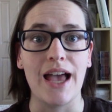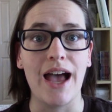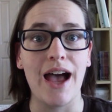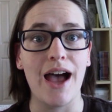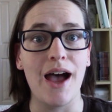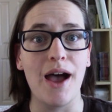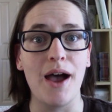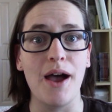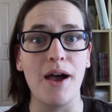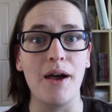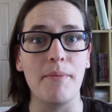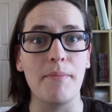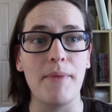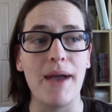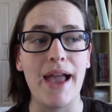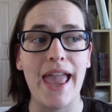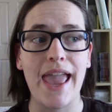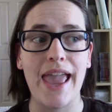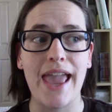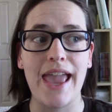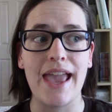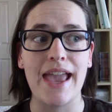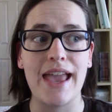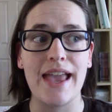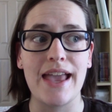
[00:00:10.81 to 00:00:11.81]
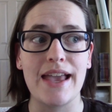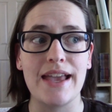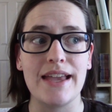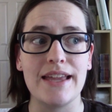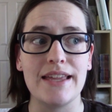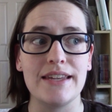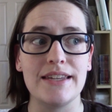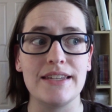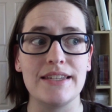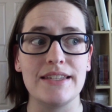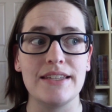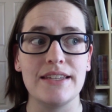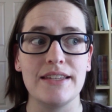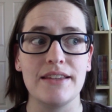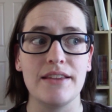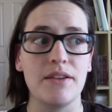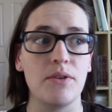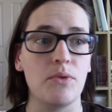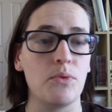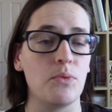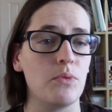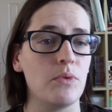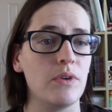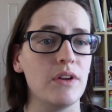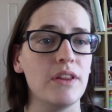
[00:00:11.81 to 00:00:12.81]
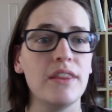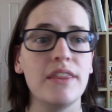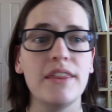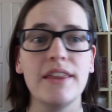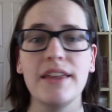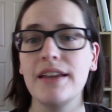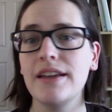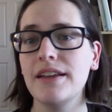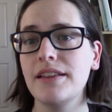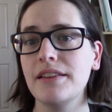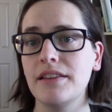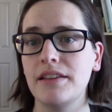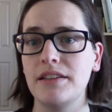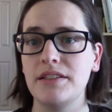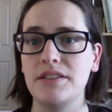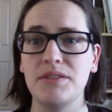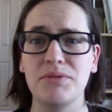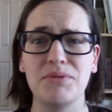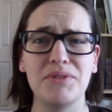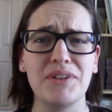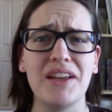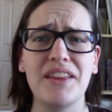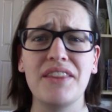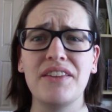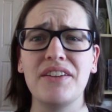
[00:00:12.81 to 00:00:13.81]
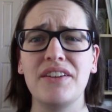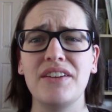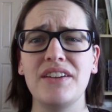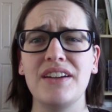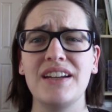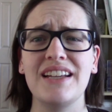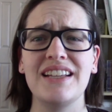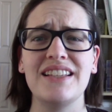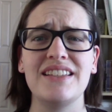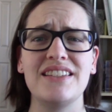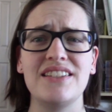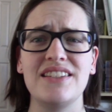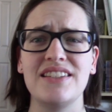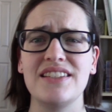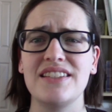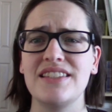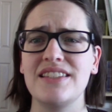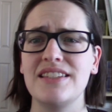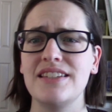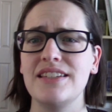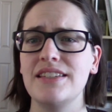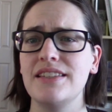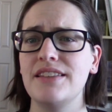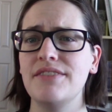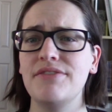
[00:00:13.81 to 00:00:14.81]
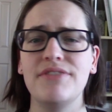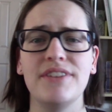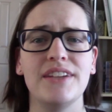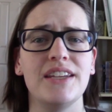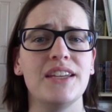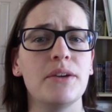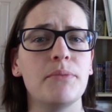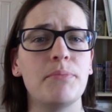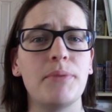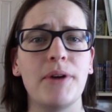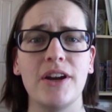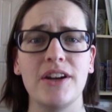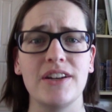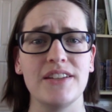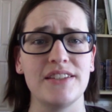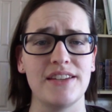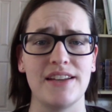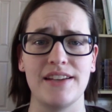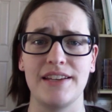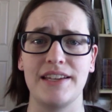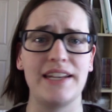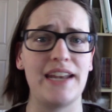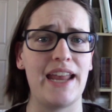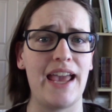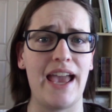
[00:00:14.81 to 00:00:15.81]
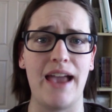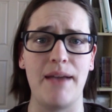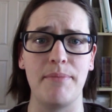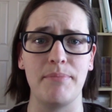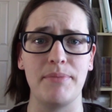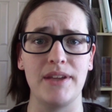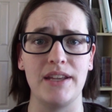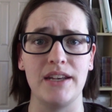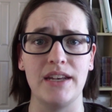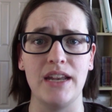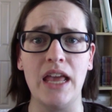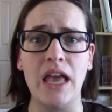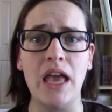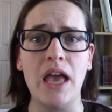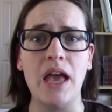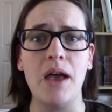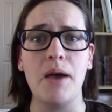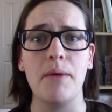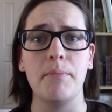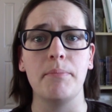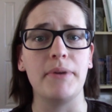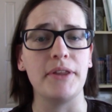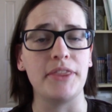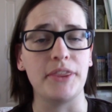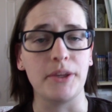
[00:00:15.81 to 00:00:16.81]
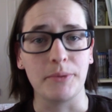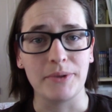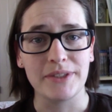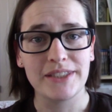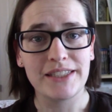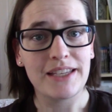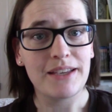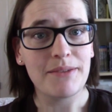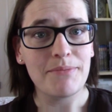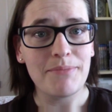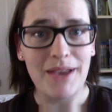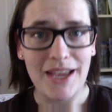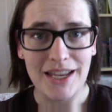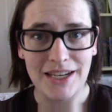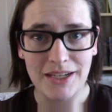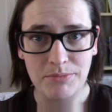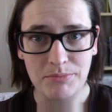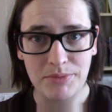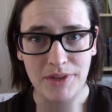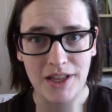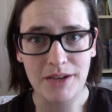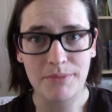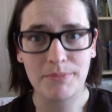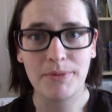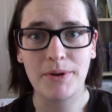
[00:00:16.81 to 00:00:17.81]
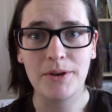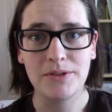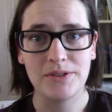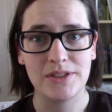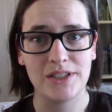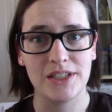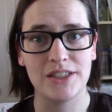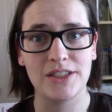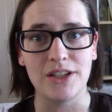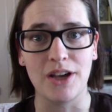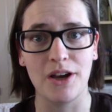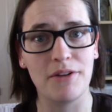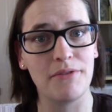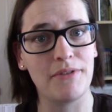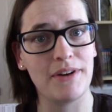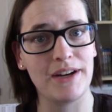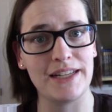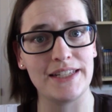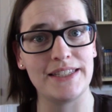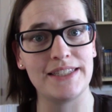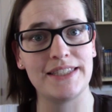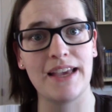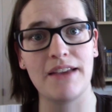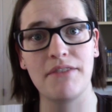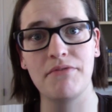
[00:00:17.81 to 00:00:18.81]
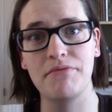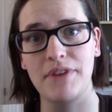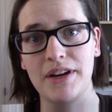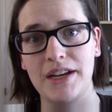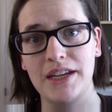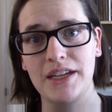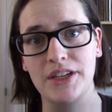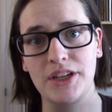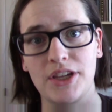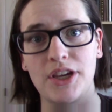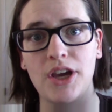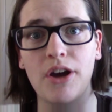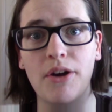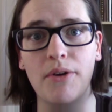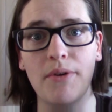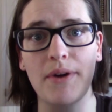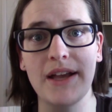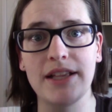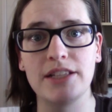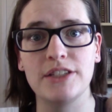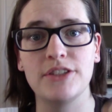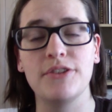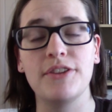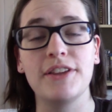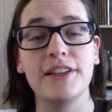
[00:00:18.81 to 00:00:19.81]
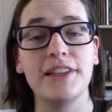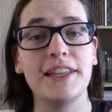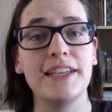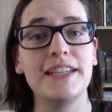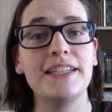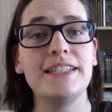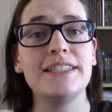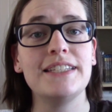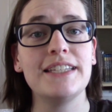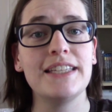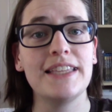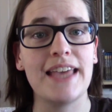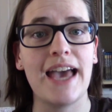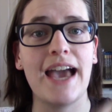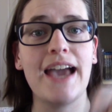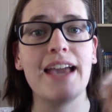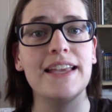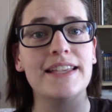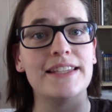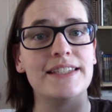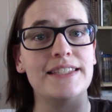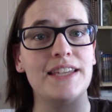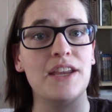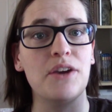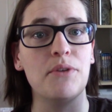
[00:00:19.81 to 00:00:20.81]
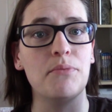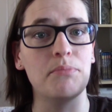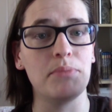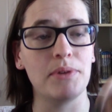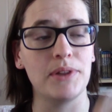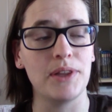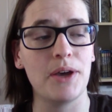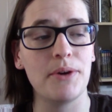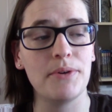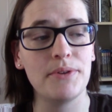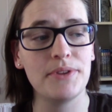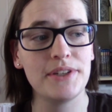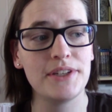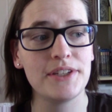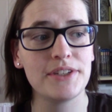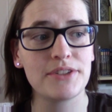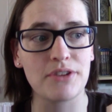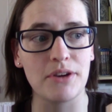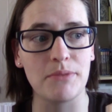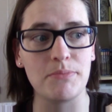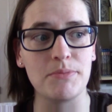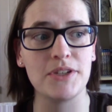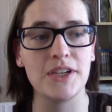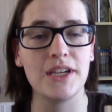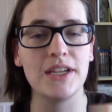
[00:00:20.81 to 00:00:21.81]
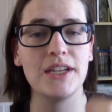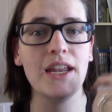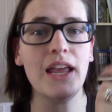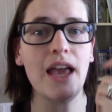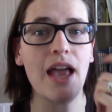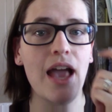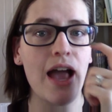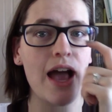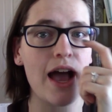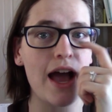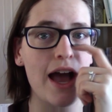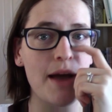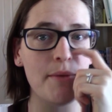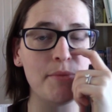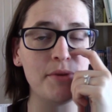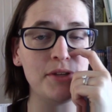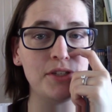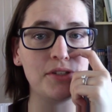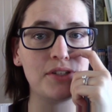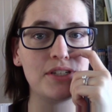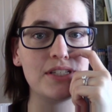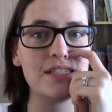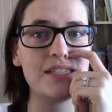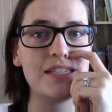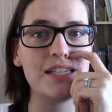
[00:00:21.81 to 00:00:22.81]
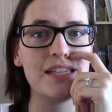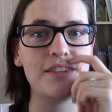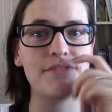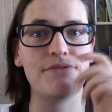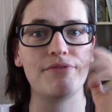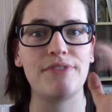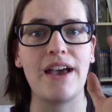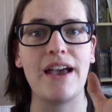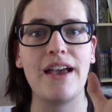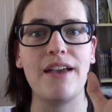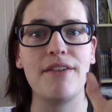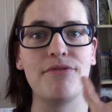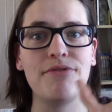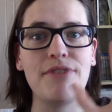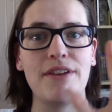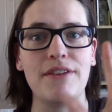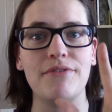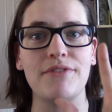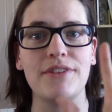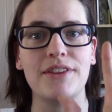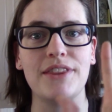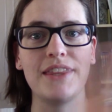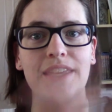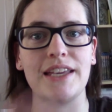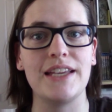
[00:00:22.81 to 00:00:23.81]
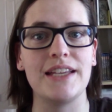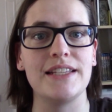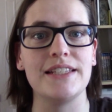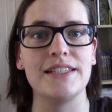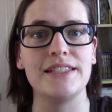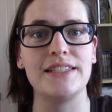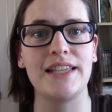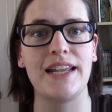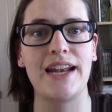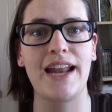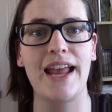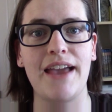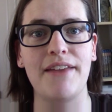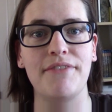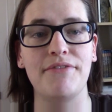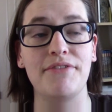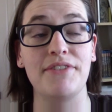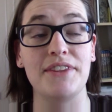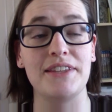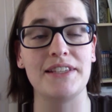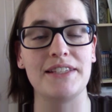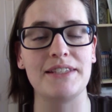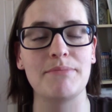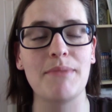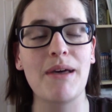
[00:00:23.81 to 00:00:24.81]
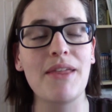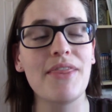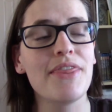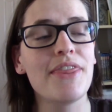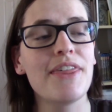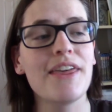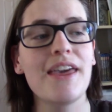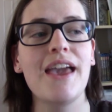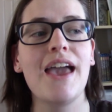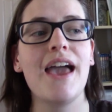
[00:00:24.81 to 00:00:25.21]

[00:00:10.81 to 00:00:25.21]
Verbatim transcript: Um, and one thing led to another. It's just the video part is not going to happen. But there was a companion blog post. It's already set and ready to go. And so the link to that is down below in the description. Um, and you can see the five favorite things that I had for this month